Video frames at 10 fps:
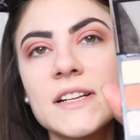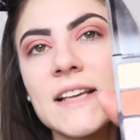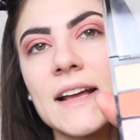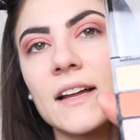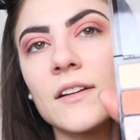going to
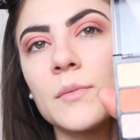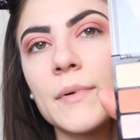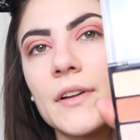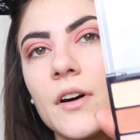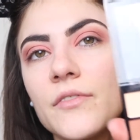take a little
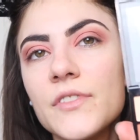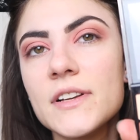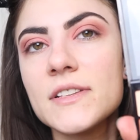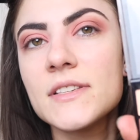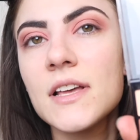bit of
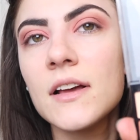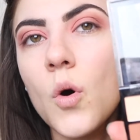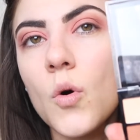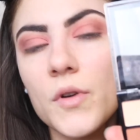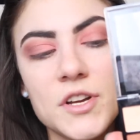this
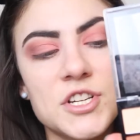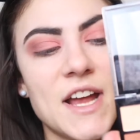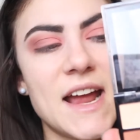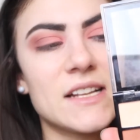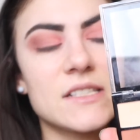corner
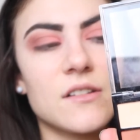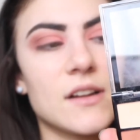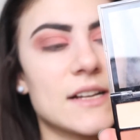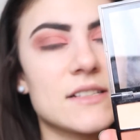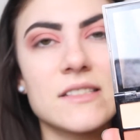shade. It's got
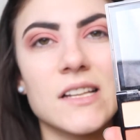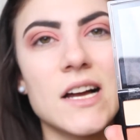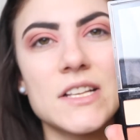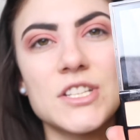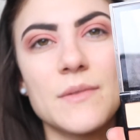like a
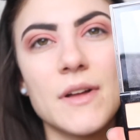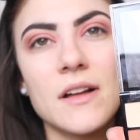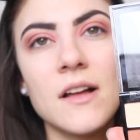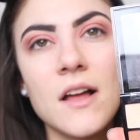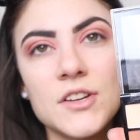slight
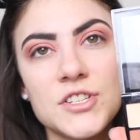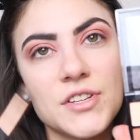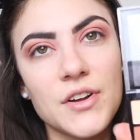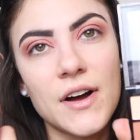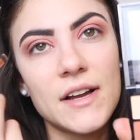shimmer just
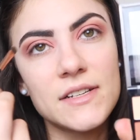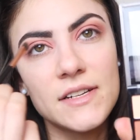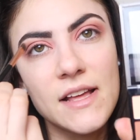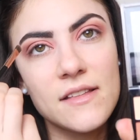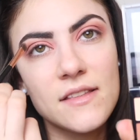to go
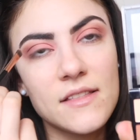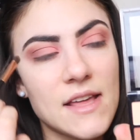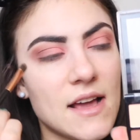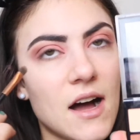underneath the